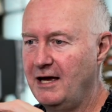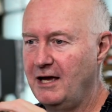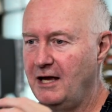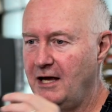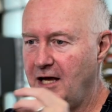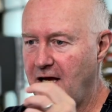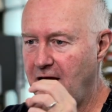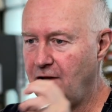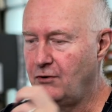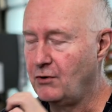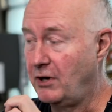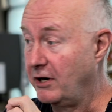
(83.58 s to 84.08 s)

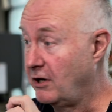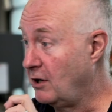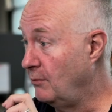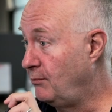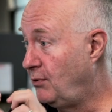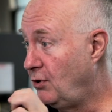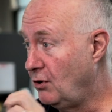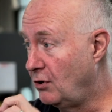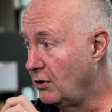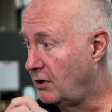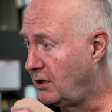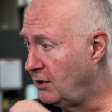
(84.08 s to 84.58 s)
either a
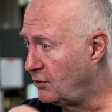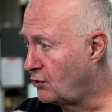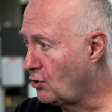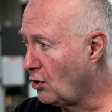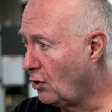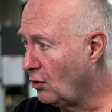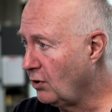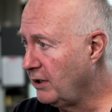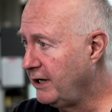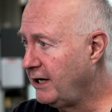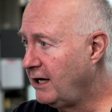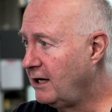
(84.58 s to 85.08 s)
computer
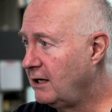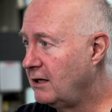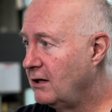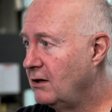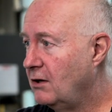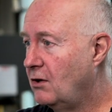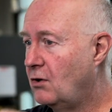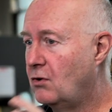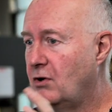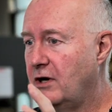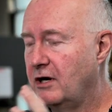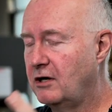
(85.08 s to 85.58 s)
controlling it,
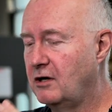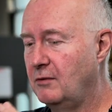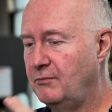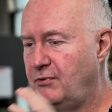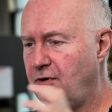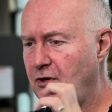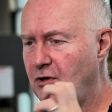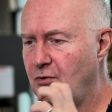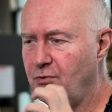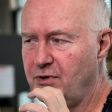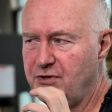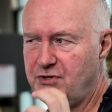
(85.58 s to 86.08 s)
or a
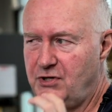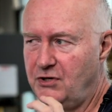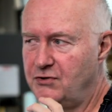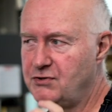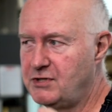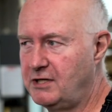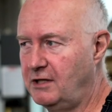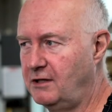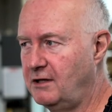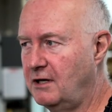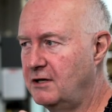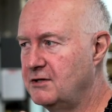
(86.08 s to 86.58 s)
computer was
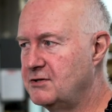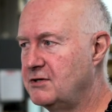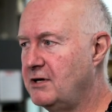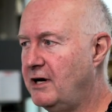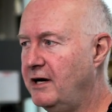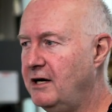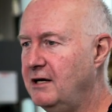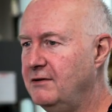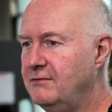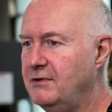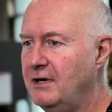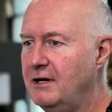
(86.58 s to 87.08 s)
used in the
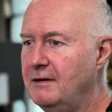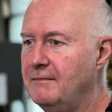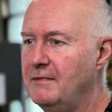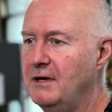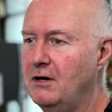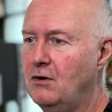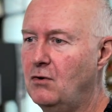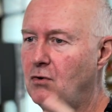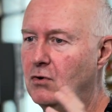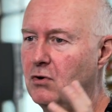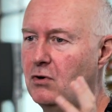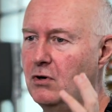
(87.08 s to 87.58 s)
design of it,
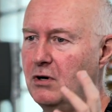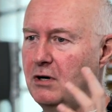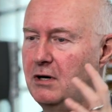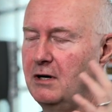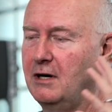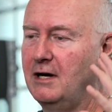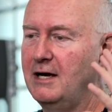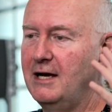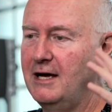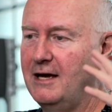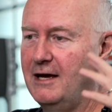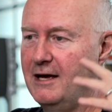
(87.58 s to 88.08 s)

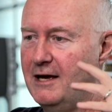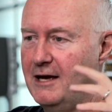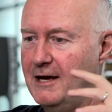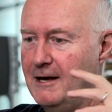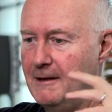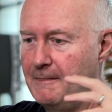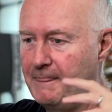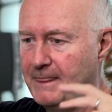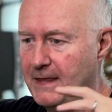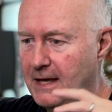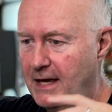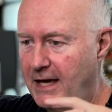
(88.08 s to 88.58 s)
or
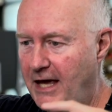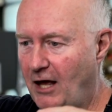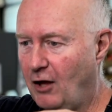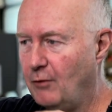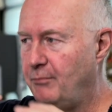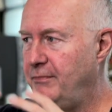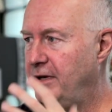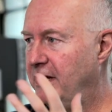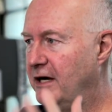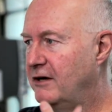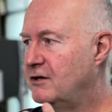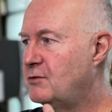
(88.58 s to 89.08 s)
helped
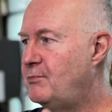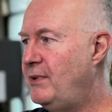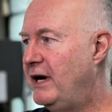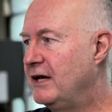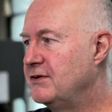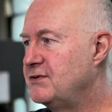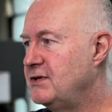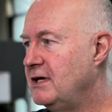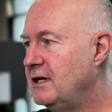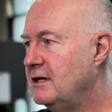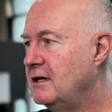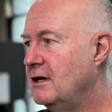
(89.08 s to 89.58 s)
me
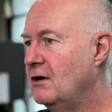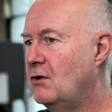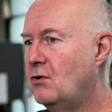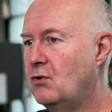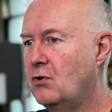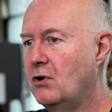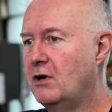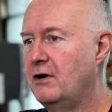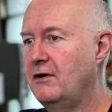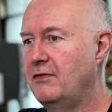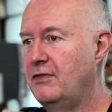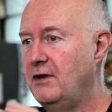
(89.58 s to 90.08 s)
express it,
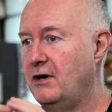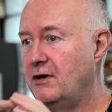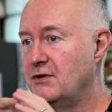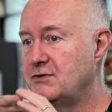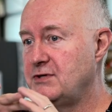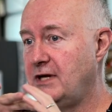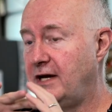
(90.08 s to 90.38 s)
or there's an